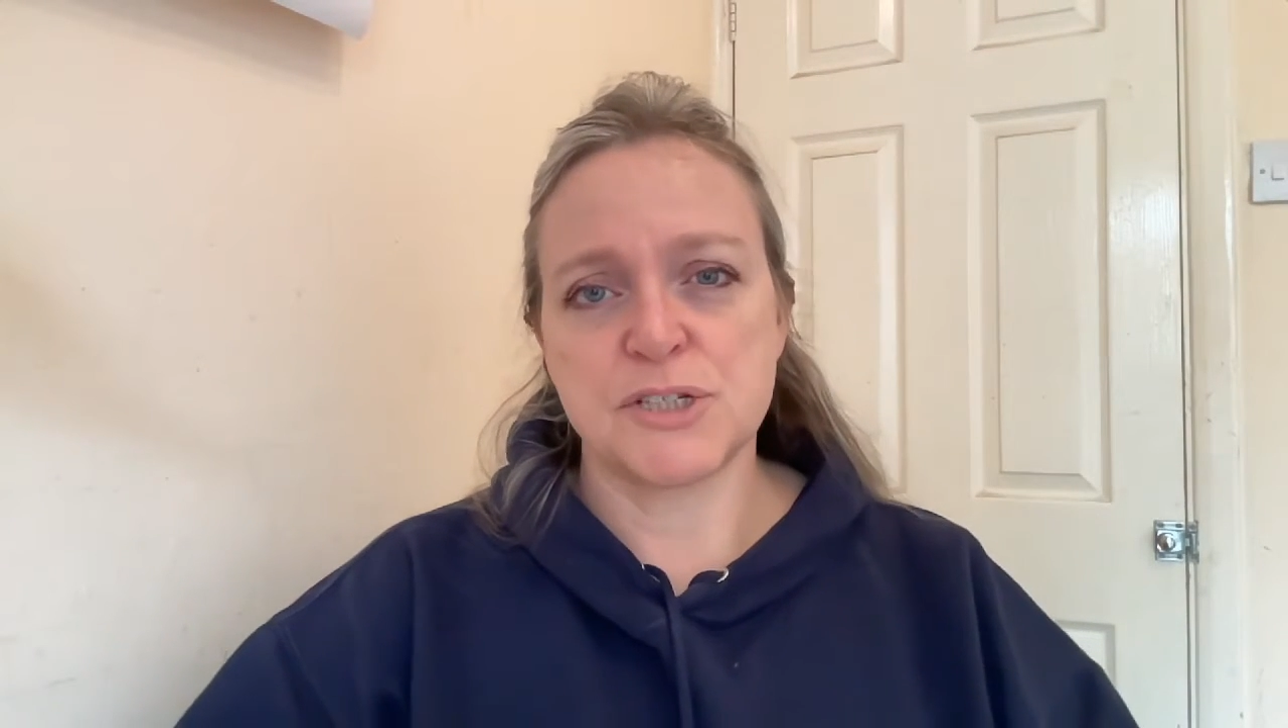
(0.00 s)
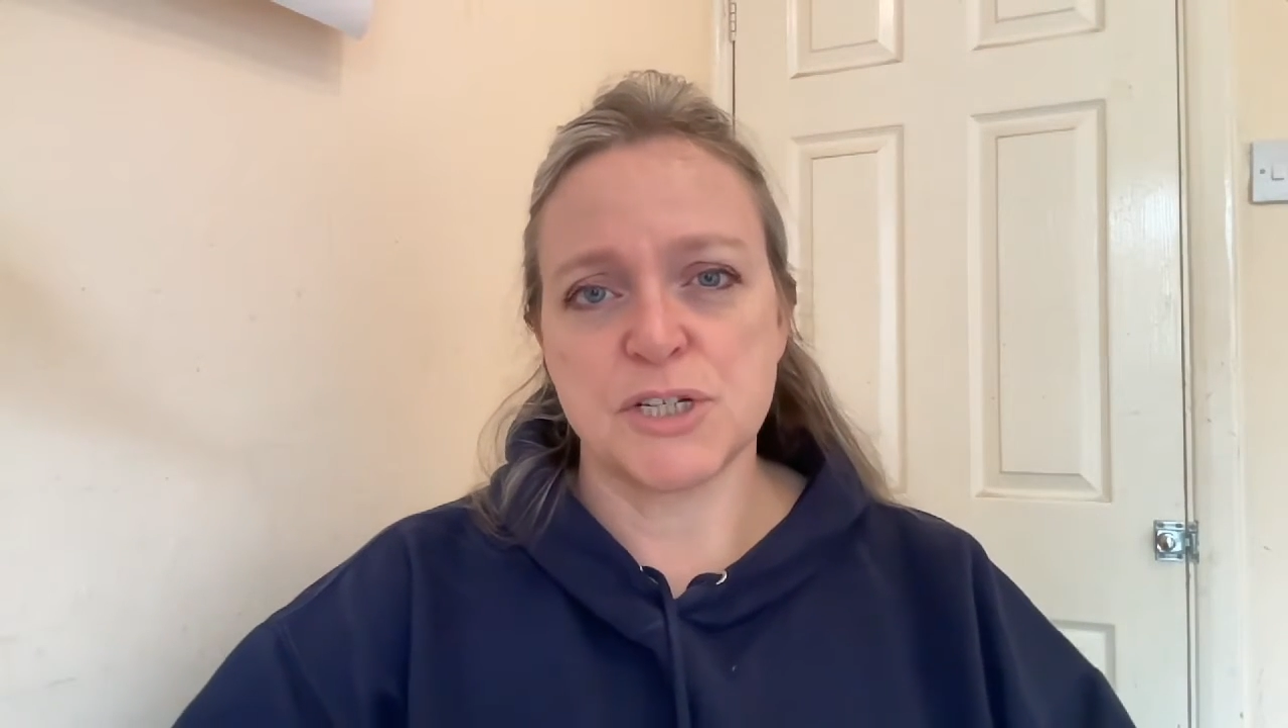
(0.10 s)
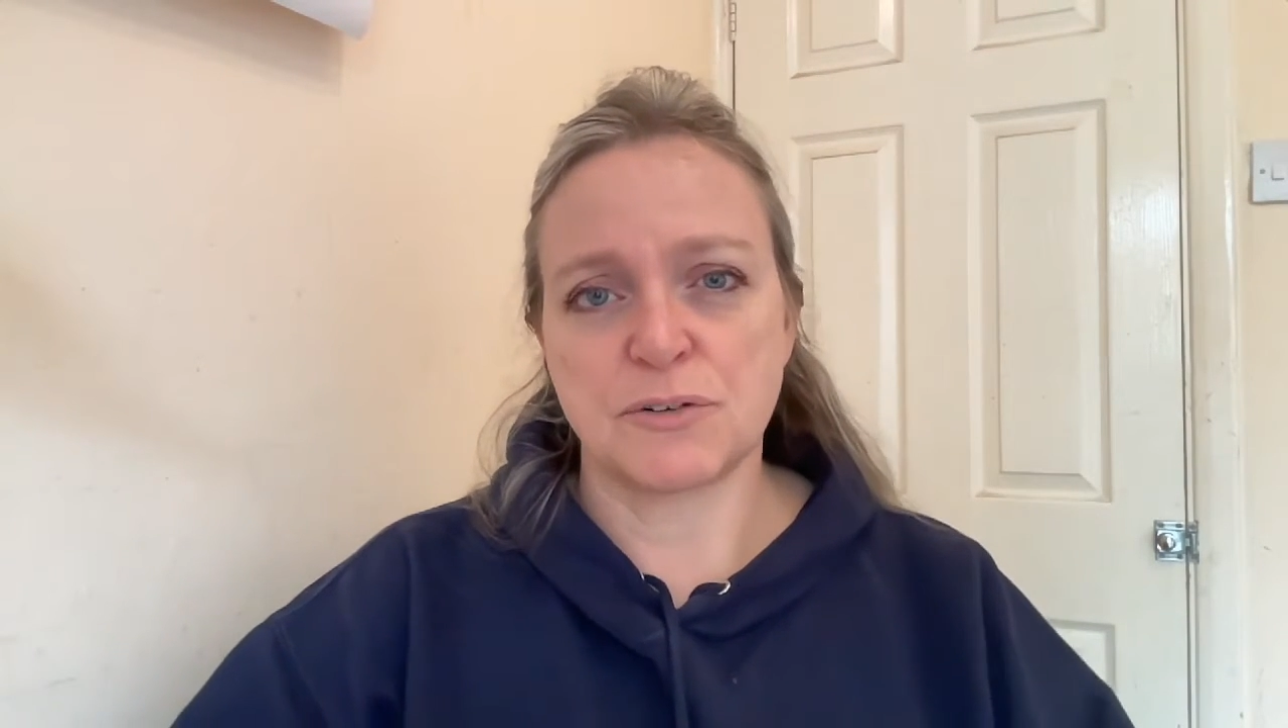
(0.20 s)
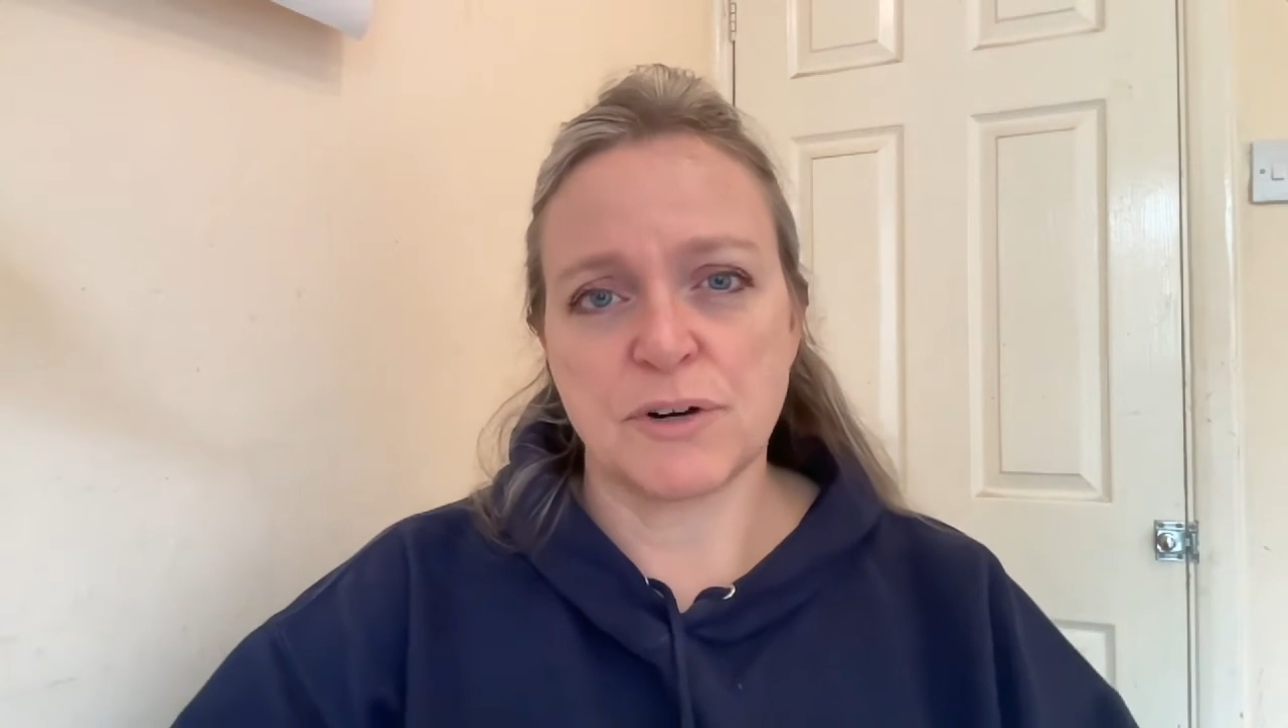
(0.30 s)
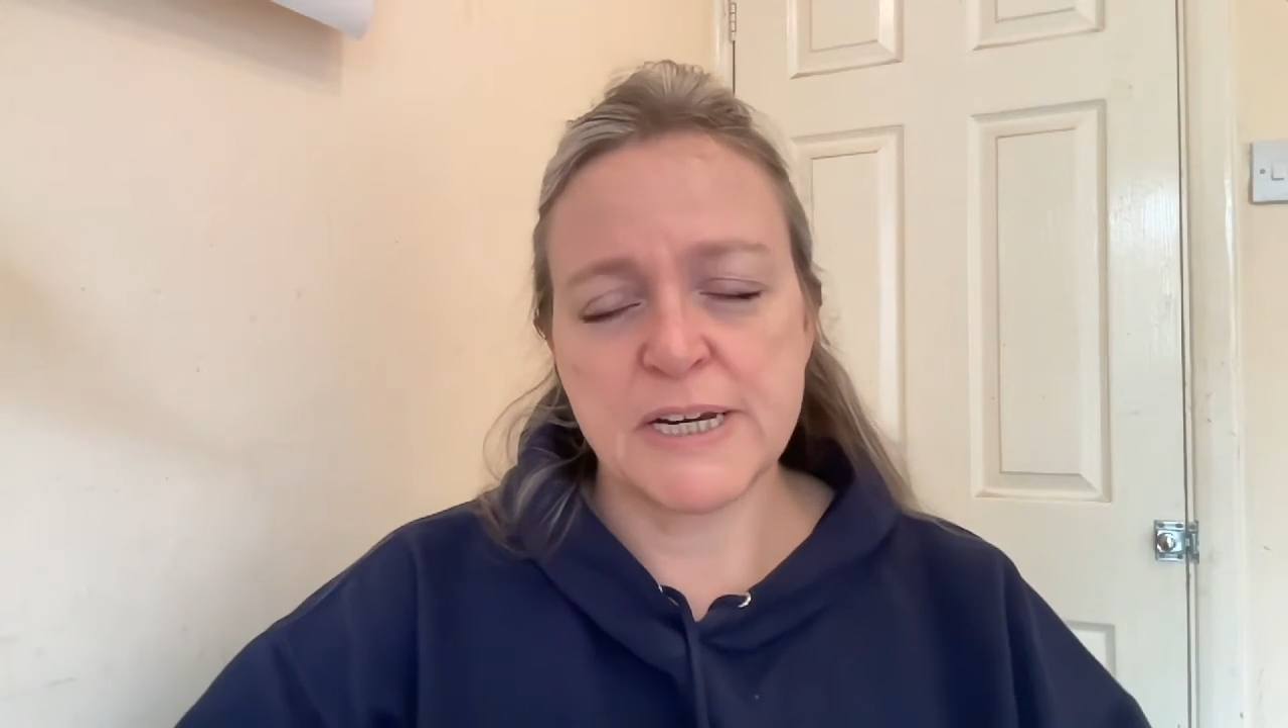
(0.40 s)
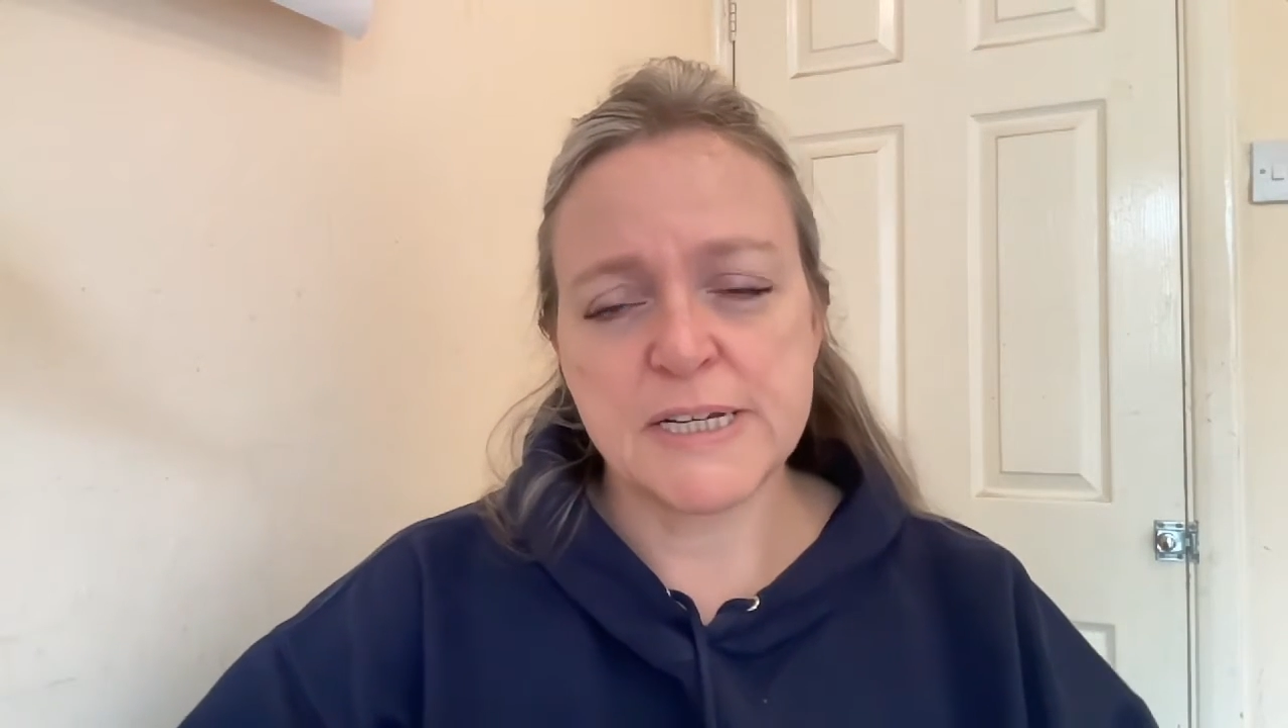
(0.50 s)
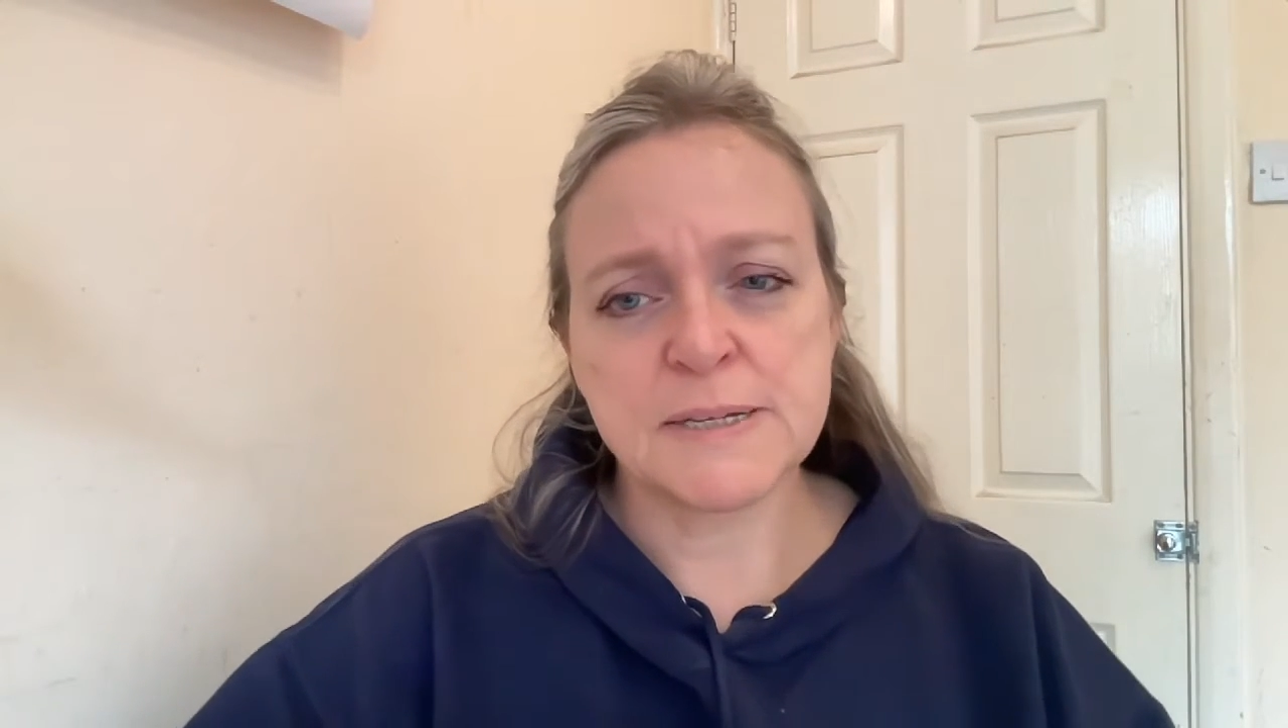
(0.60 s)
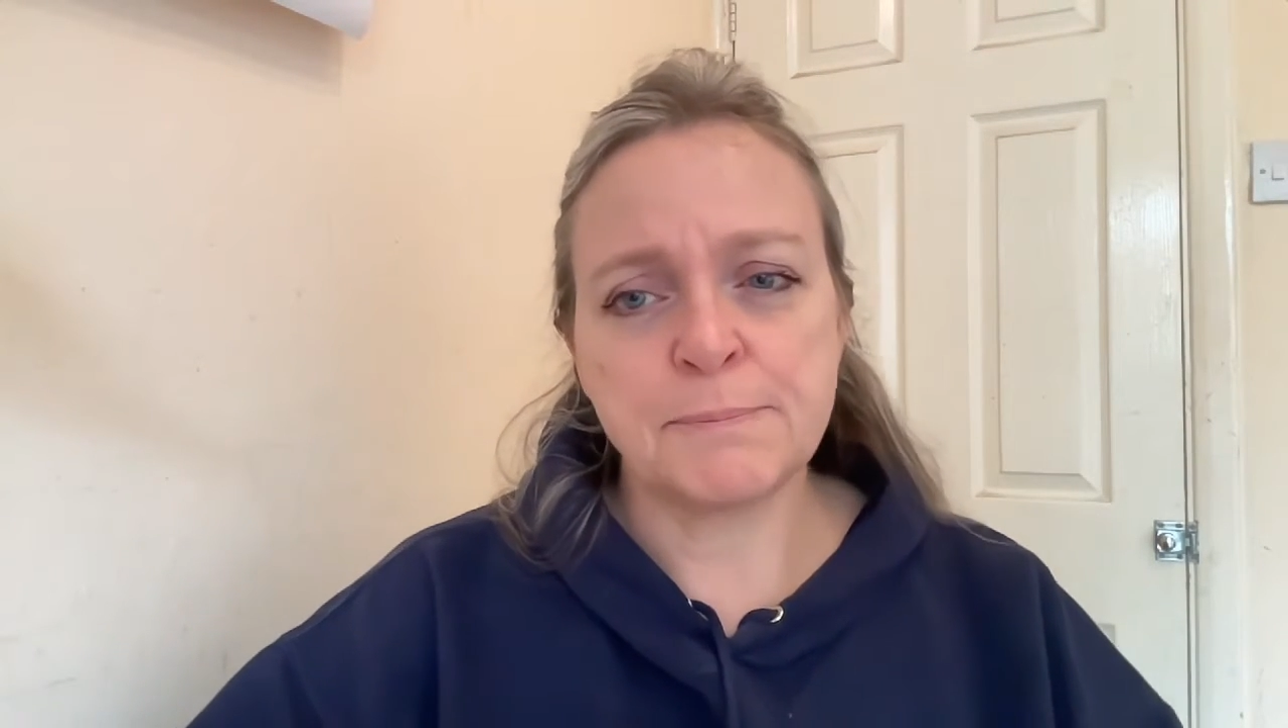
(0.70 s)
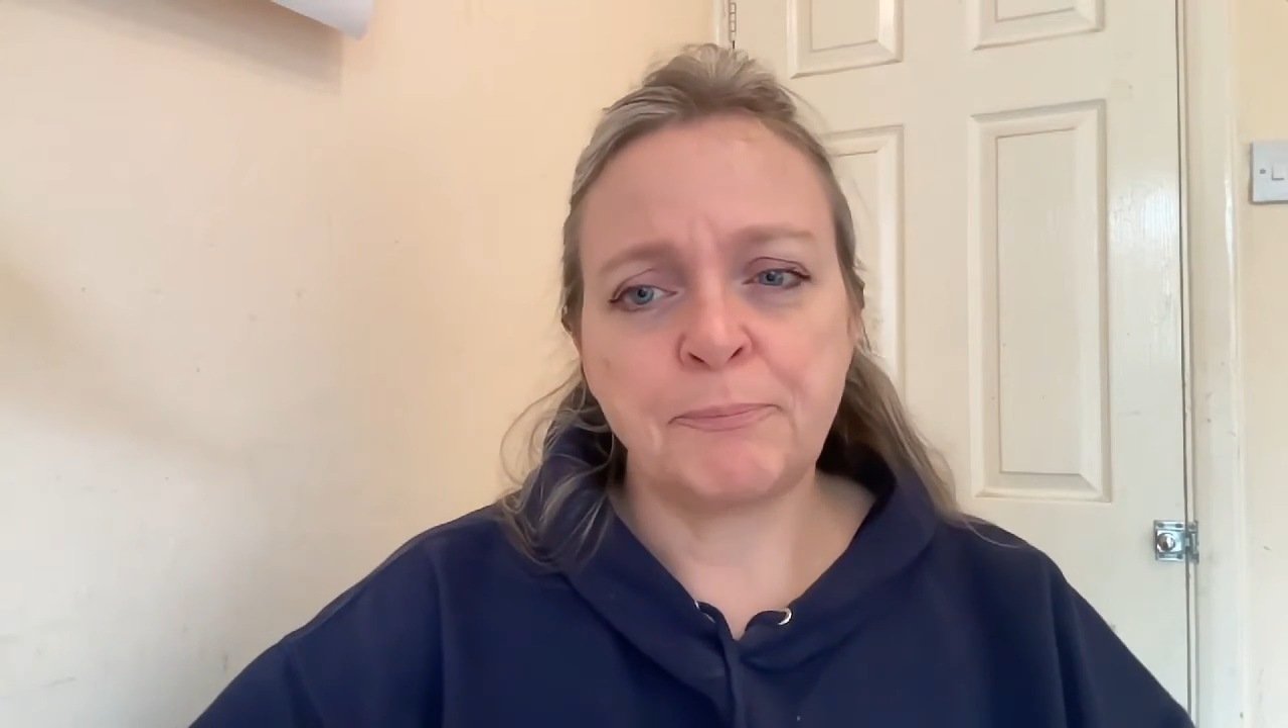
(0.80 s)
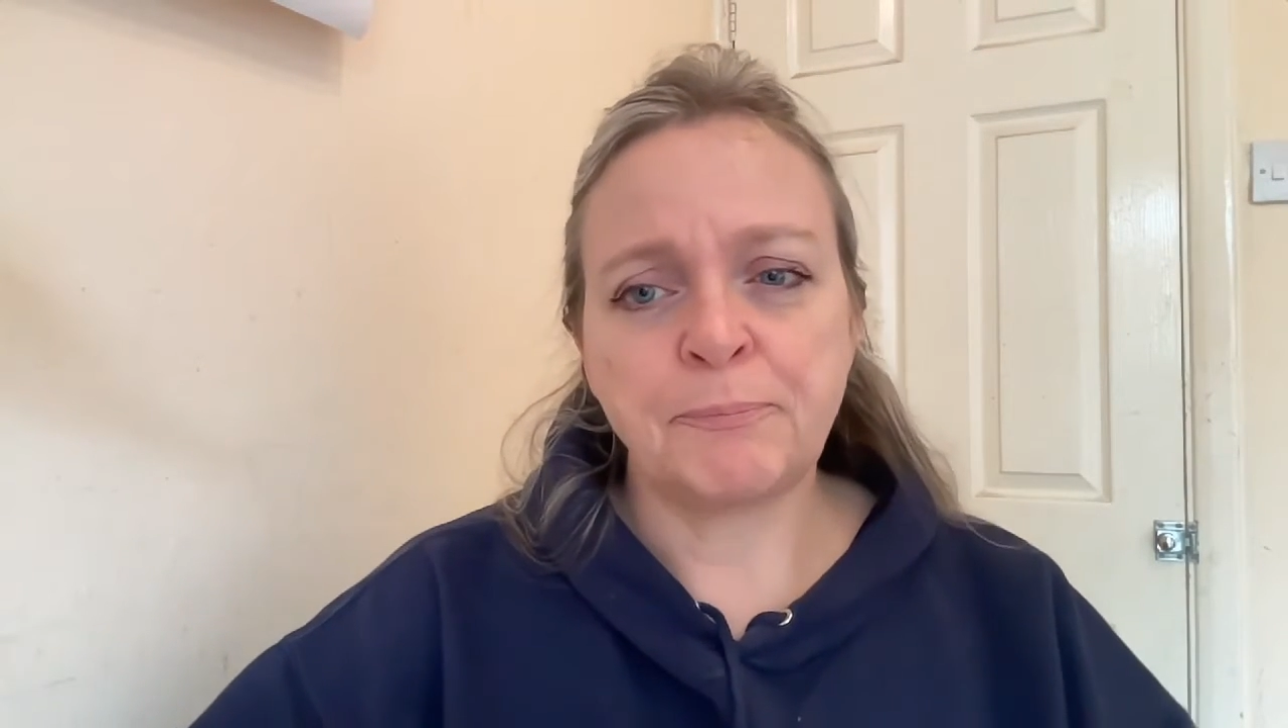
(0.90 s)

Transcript: degrees.